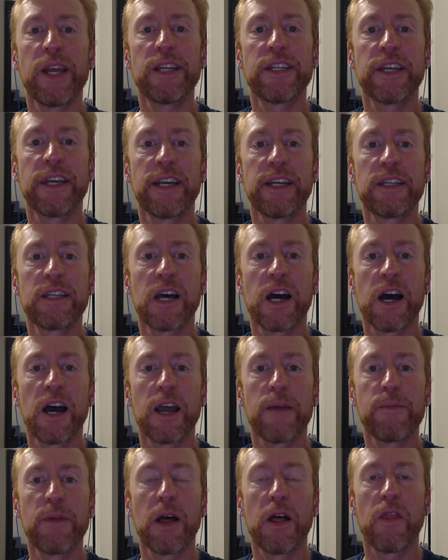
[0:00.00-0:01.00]
take
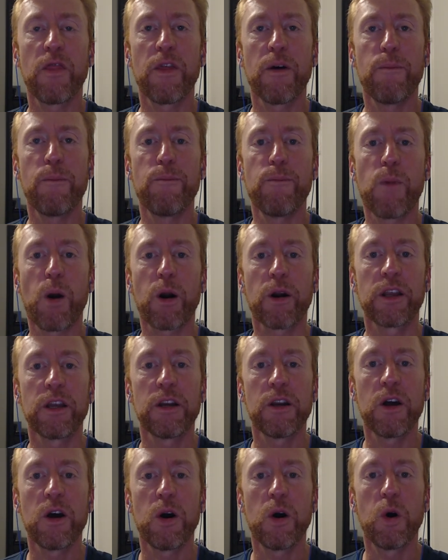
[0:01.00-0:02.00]
time, the market
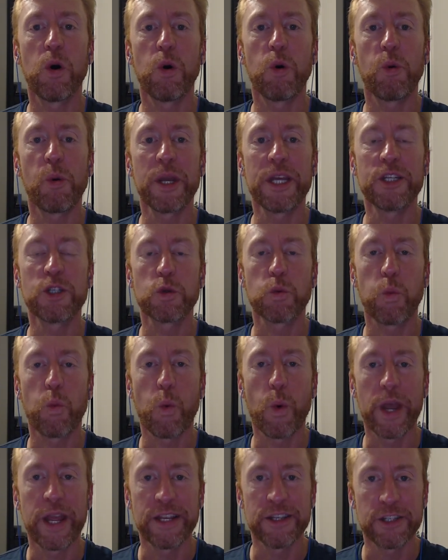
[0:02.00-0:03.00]
always
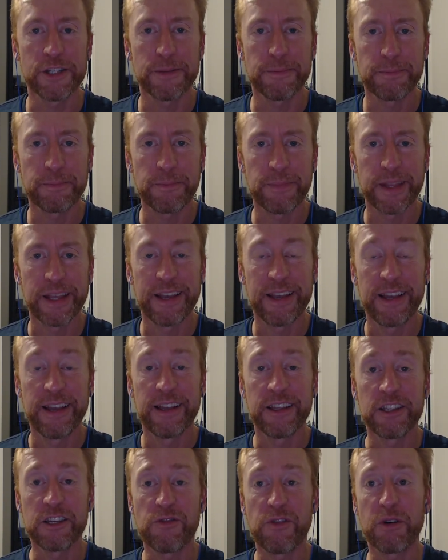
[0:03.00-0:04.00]
wins.
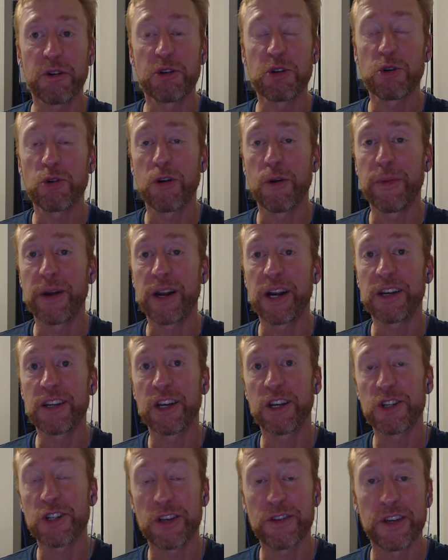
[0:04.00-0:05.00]
It's very true. I'm going to
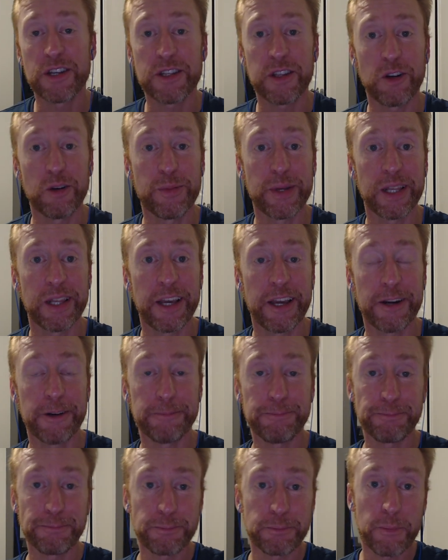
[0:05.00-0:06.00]
touch on this a little bit later.
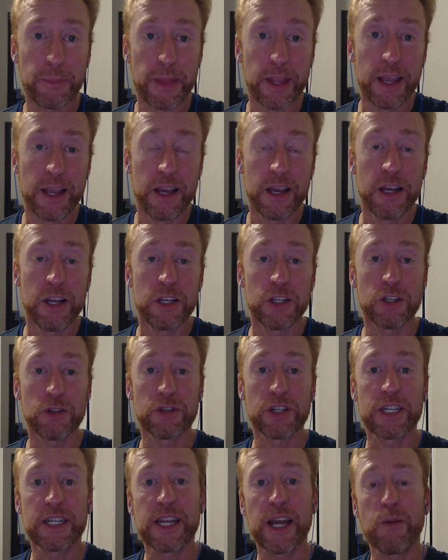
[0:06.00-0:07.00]
So,
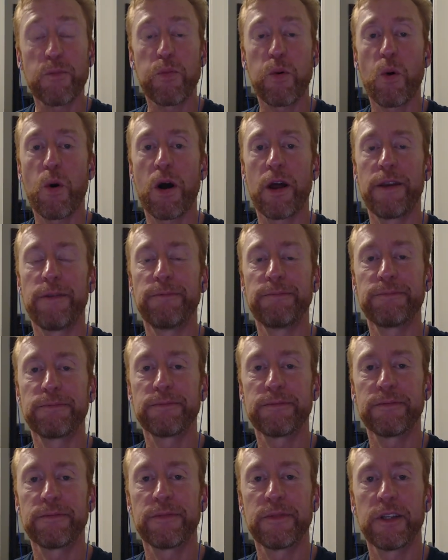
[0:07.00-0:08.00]
step one
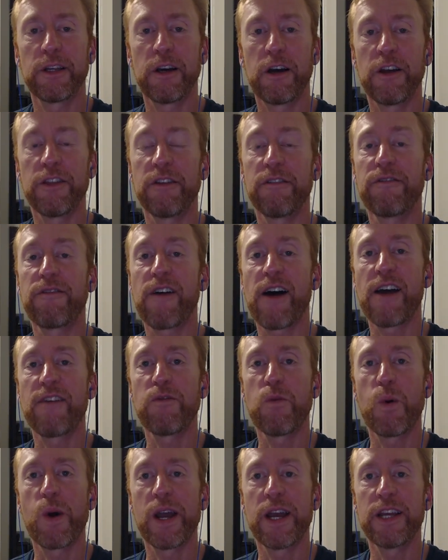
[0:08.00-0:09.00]
on the 5
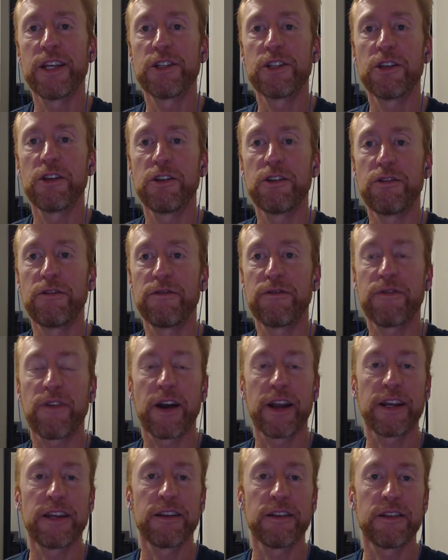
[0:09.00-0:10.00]
ways to
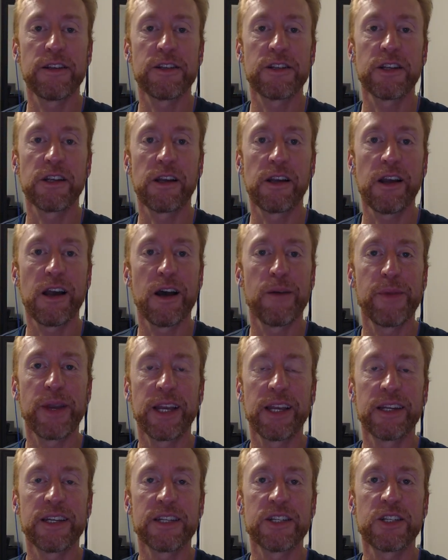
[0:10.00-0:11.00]
fight this
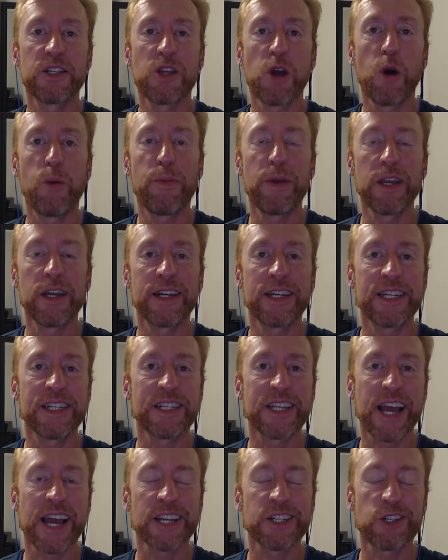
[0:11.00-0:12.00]
coming dystopian
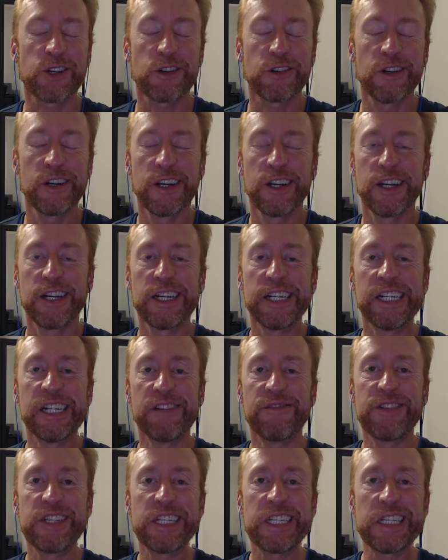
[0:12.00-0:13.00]
disaster of
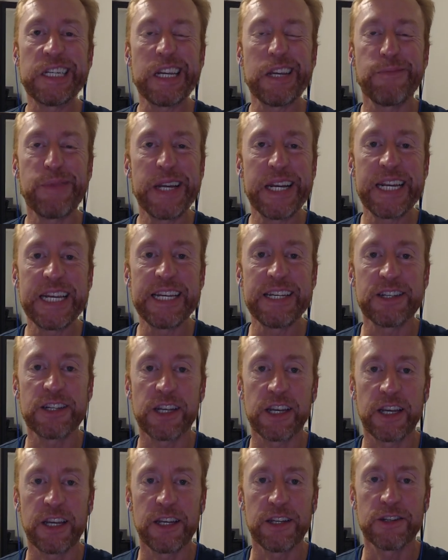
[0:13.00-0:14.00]

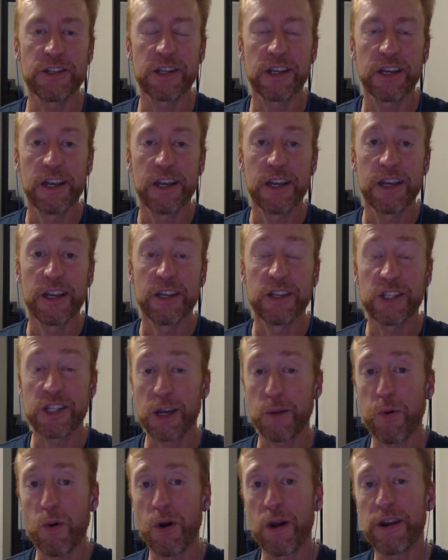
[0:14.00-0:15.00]
CBDCs.
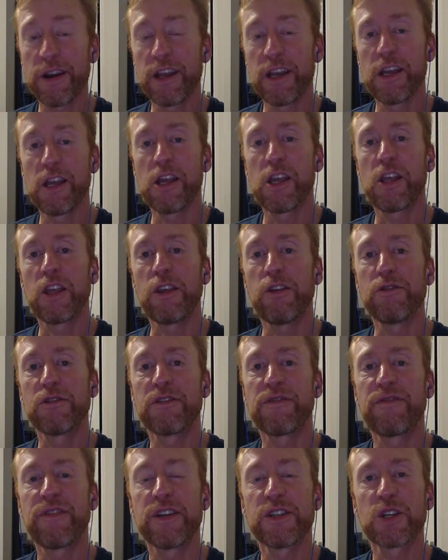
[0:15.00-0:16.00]
Step one, use
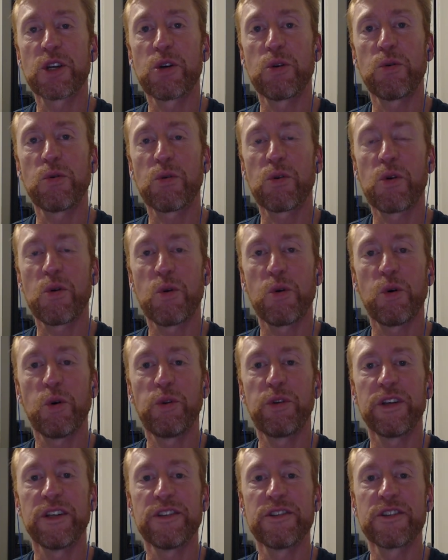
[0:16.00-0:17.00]
physical
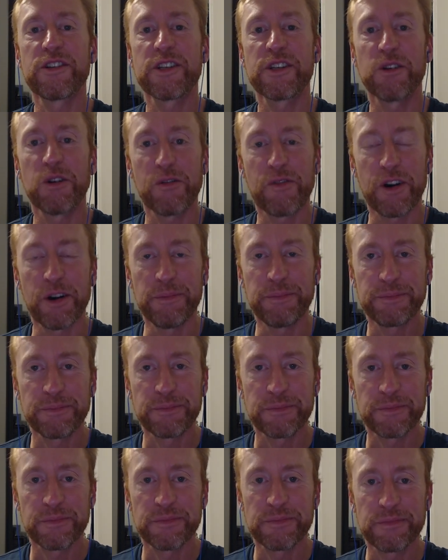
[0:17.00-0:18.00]
gold and silver.
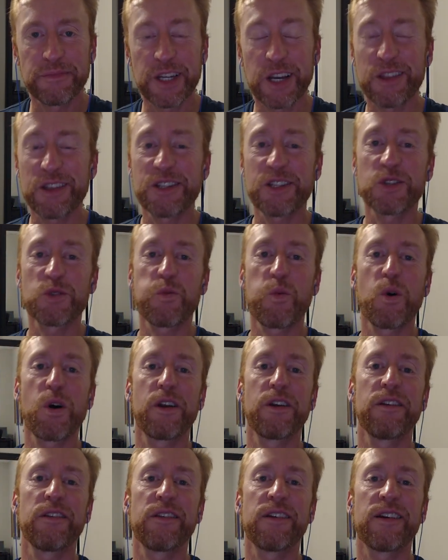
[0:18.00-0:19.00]
Now, this is
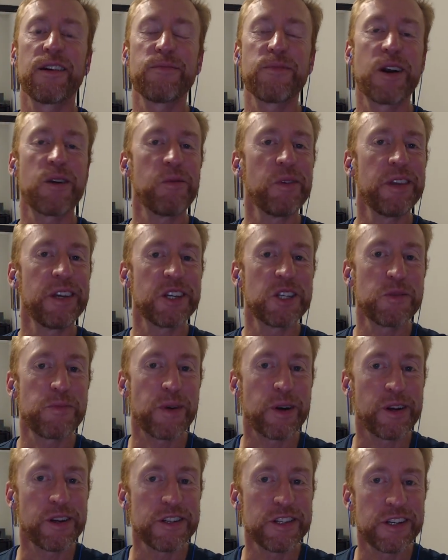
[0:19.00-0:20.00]
one that I'm not really
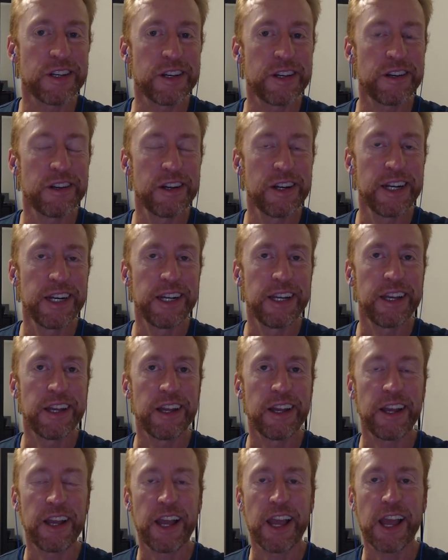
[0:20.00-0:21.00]
experienced in.
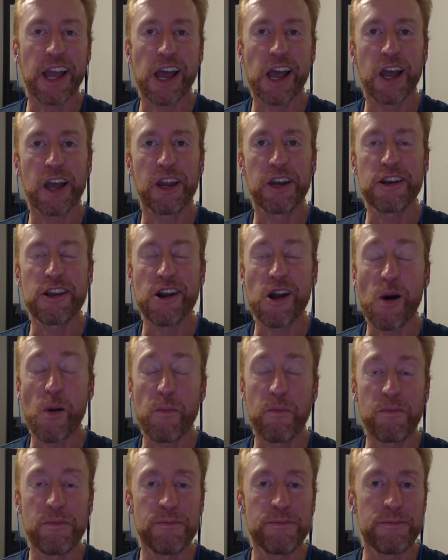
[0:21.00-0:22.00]
And,
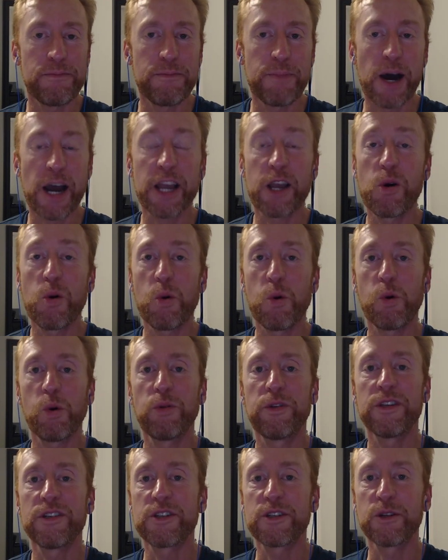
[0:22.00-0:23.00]
buy gold
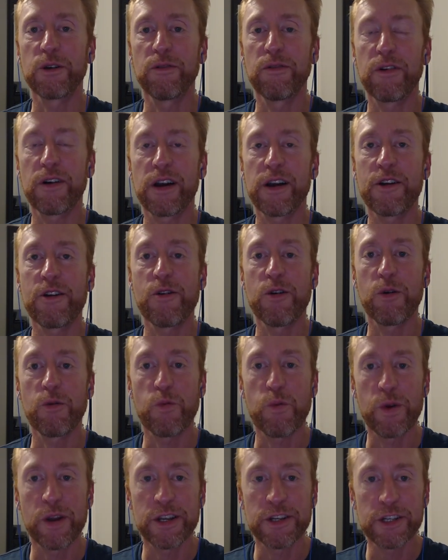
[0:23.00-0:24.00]
and silver at your own
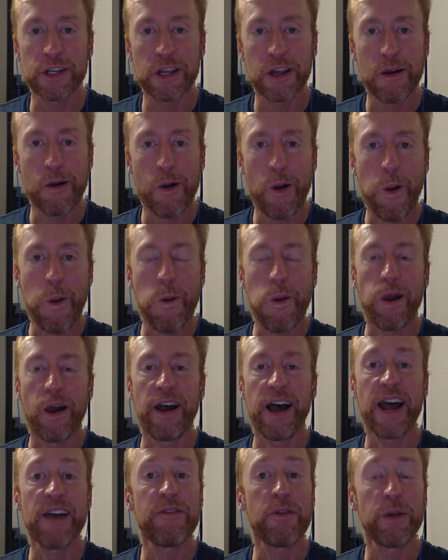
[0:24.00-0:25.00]
risk.
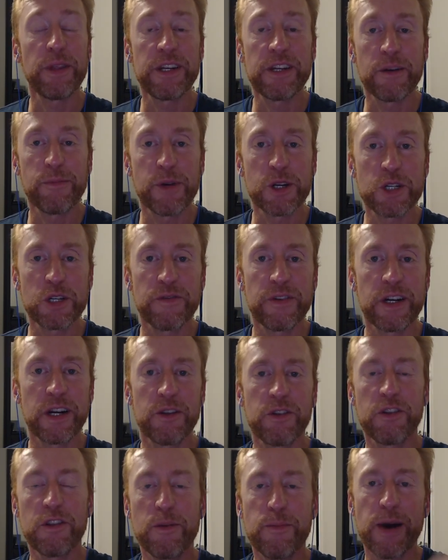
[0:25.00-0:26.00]
I haven't really done much of it
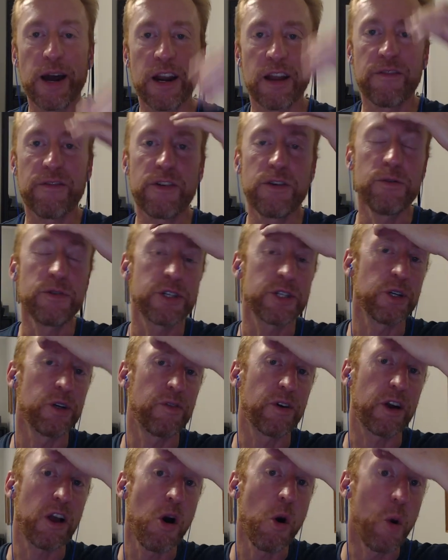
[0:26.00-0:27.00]
other than buying a few
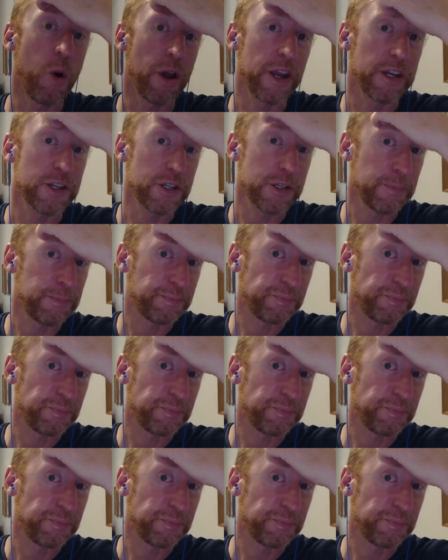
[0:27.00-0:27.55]
silver coins.